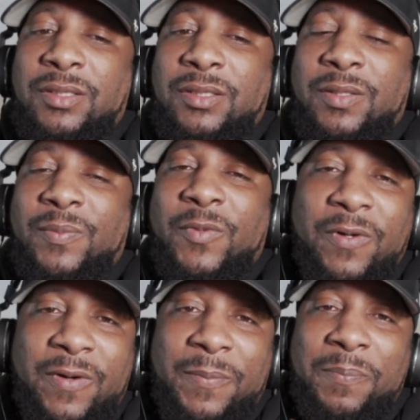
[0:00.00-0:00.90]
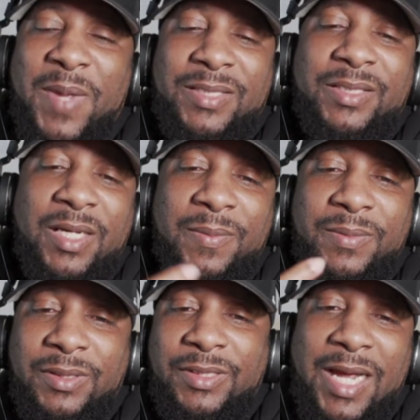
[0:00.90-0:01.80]
the more messed up,
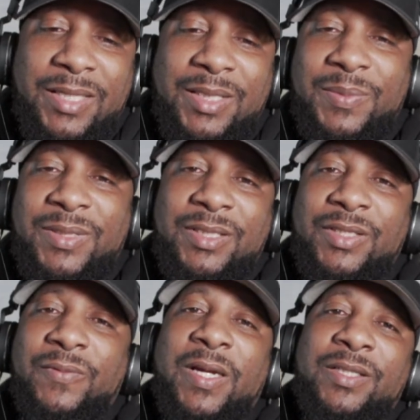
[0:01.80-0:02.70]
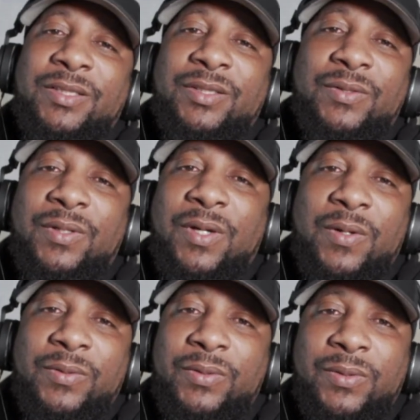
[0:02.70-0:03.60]
jacked up situations you
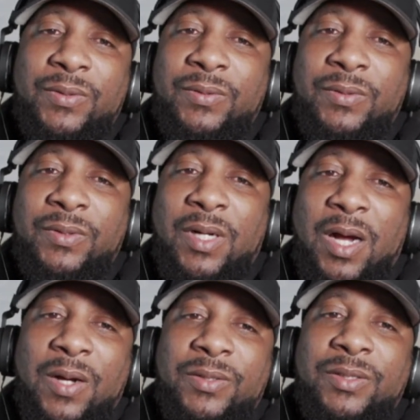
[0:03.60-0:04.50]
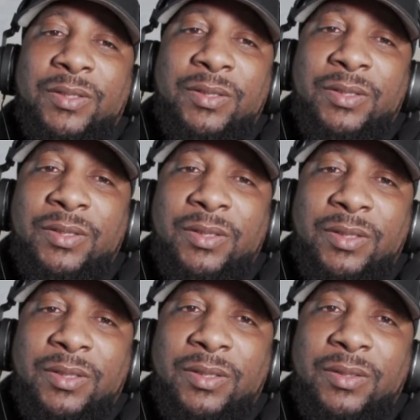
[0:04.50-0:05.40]
go through alters
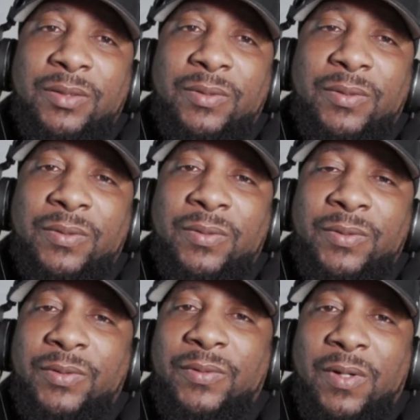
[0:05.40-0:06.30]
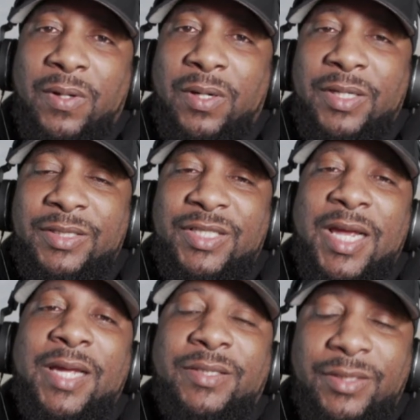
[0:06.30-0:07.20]
who you are. It
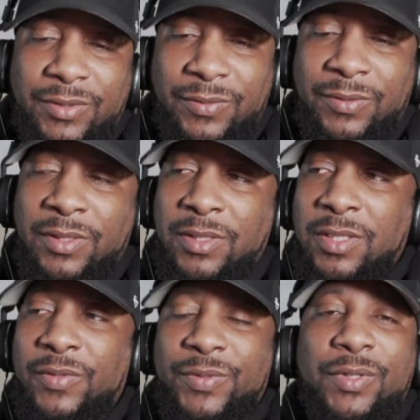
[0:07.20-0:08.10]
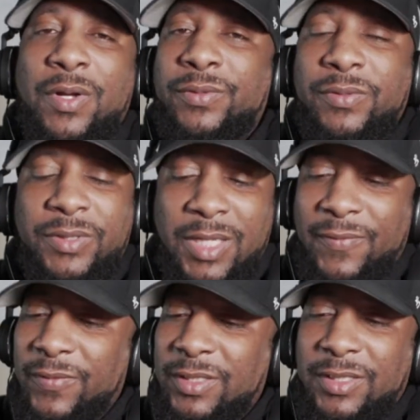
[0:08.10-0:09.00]
changes you. When you go through
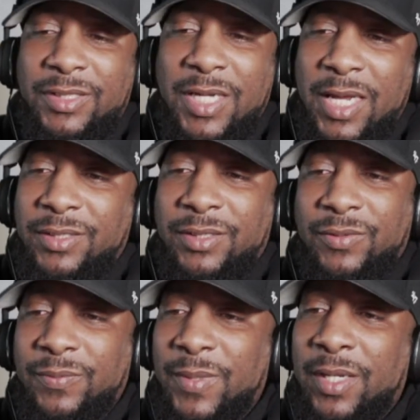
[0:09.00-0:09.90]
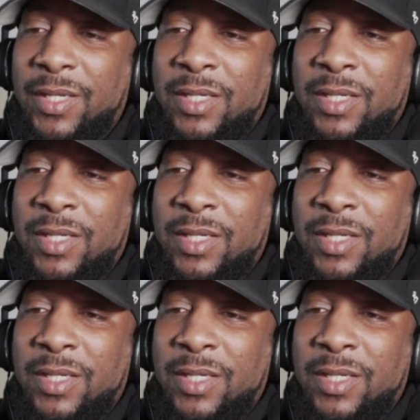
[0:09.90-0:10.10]
stuff, it just changes you, man.